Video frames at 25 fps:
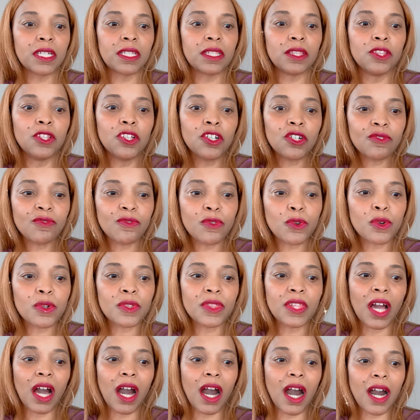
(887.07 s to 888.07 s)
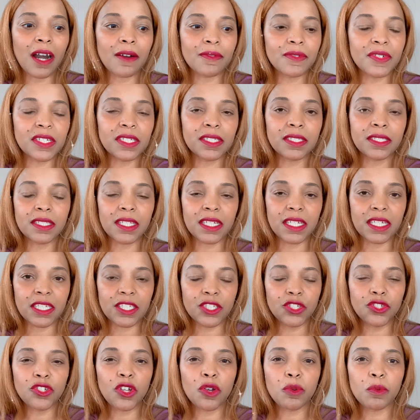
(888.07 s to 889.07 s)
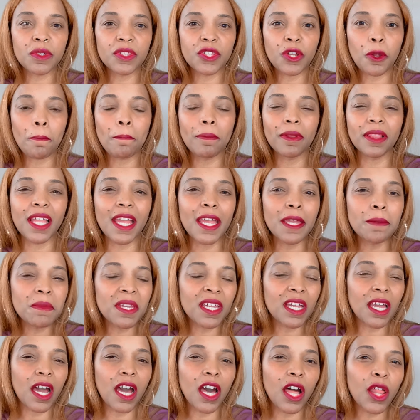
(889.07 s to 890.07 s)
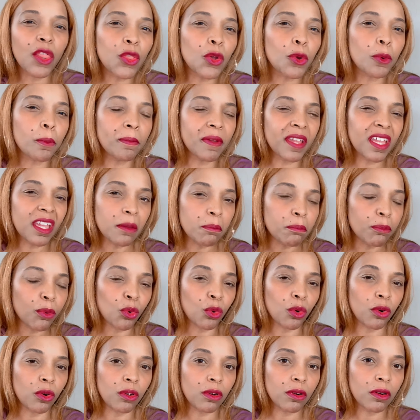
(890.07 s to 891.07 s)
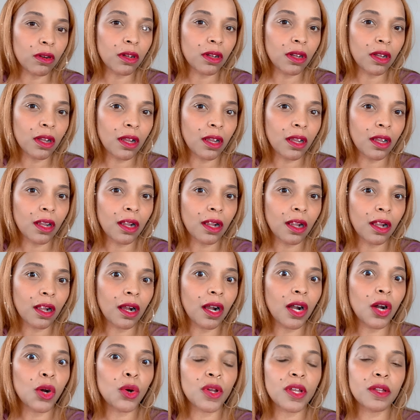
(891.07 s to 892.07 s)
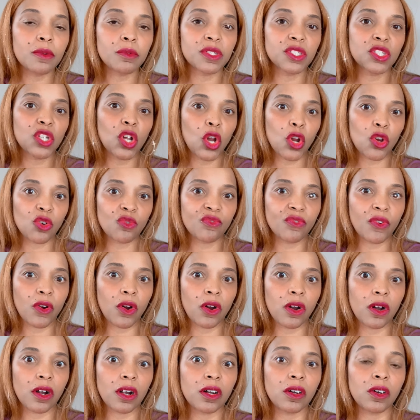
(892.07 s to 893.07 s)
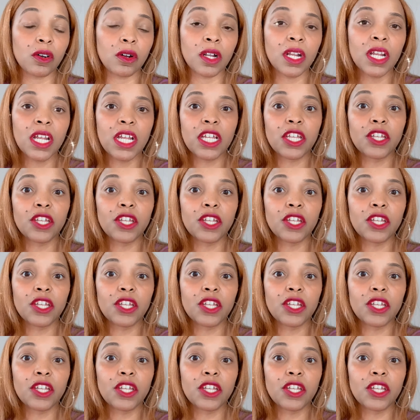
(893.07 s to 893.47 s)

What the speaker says: Look for the obvious things, when they're blaming other people. Oh, it was her fault. Or,